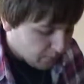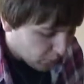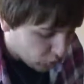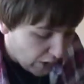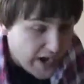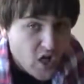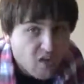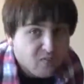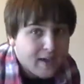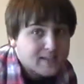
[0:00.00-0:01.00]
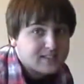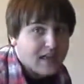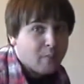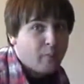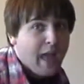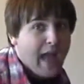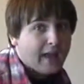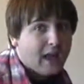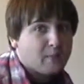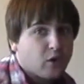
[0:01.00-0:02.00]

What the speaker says: but right off my step back, I'm